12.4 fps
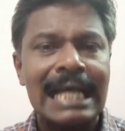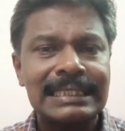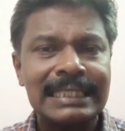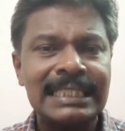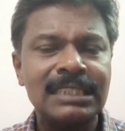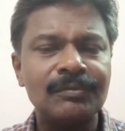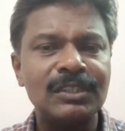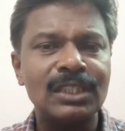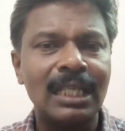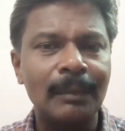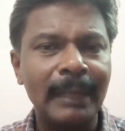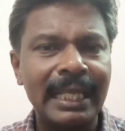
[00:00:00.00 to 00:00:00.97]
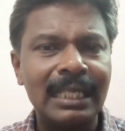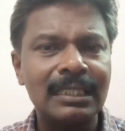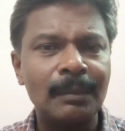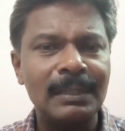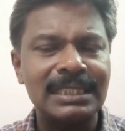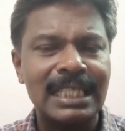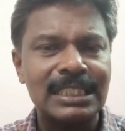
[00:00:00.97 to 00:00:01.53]
Assets which remain in the
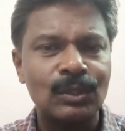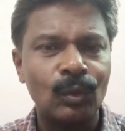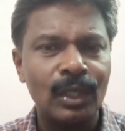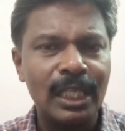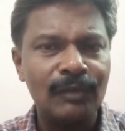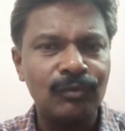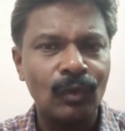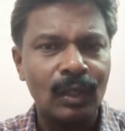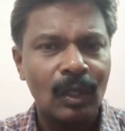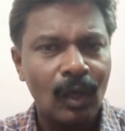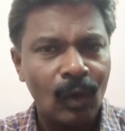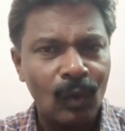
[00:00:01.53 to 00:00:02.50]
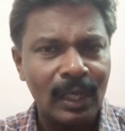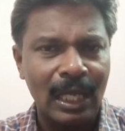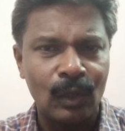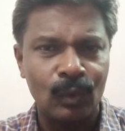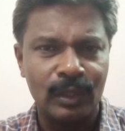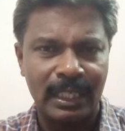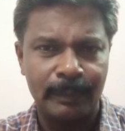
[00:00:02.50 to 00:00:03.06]
business only for one
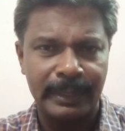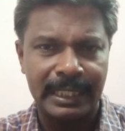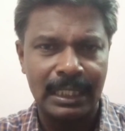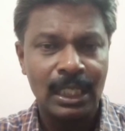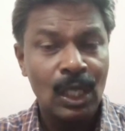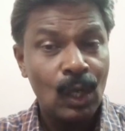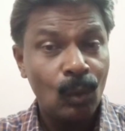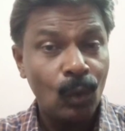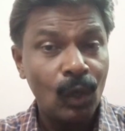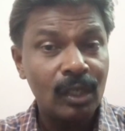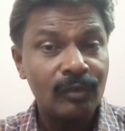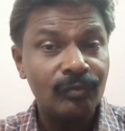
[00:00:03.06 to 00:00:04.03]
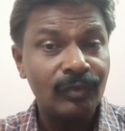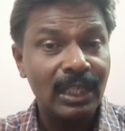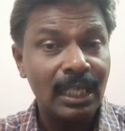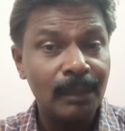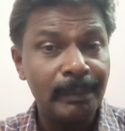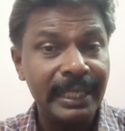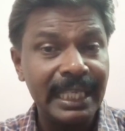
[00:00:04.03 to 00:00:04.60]
accounting period or
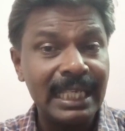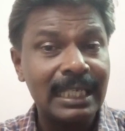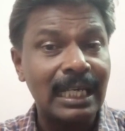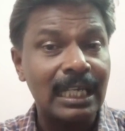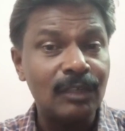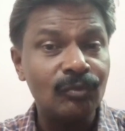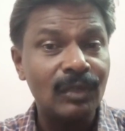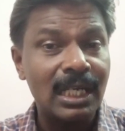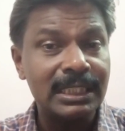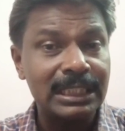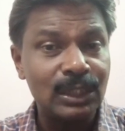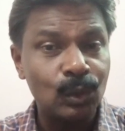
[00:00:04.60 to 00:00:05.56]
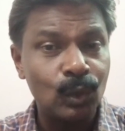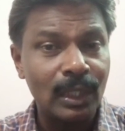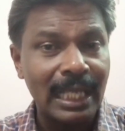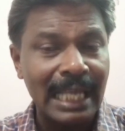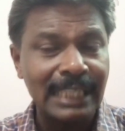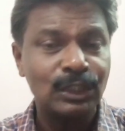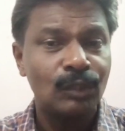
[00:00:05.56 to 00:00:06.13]
will be converted to
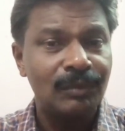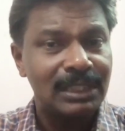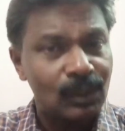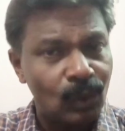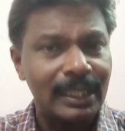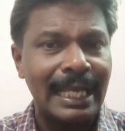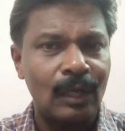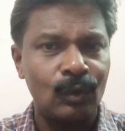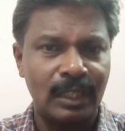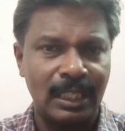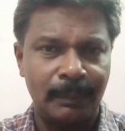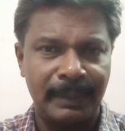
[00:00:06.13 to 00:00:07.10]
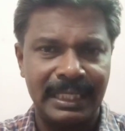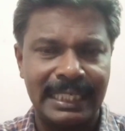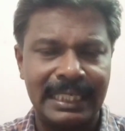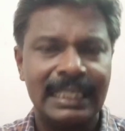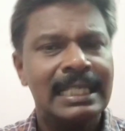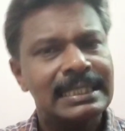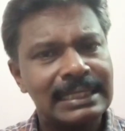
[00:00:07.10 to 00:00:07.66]
cash within one accounting period,
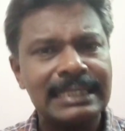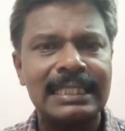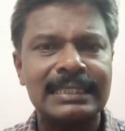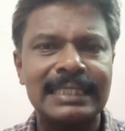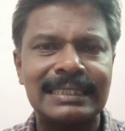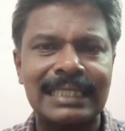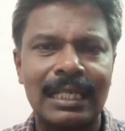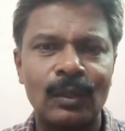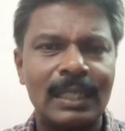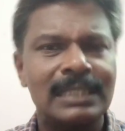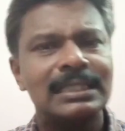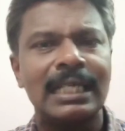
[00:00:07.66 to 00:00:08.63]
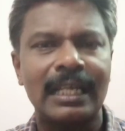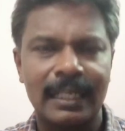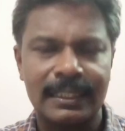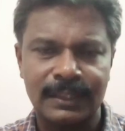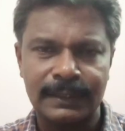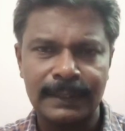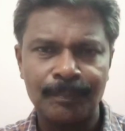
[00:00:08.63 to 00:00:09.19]
such assets are known as current
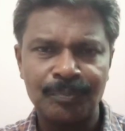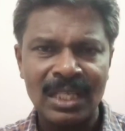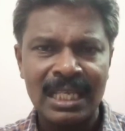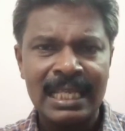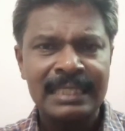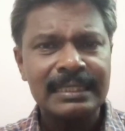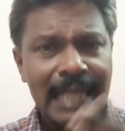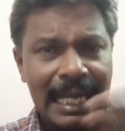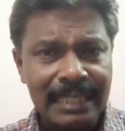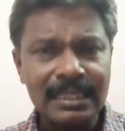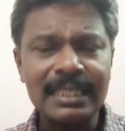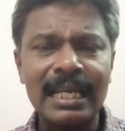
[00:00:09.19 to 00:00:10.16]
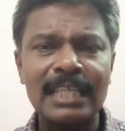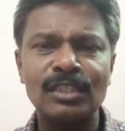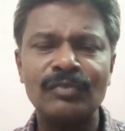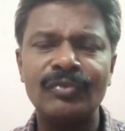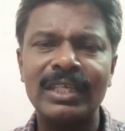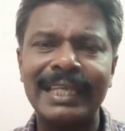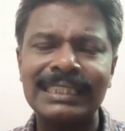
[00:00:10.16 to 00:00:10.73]
assets. Then another
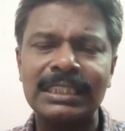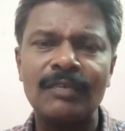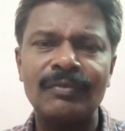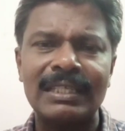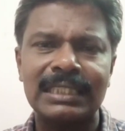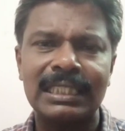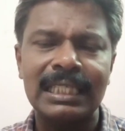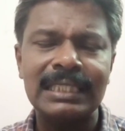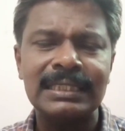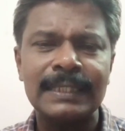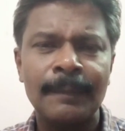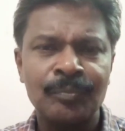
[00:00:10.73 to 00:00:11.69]
classification of asset is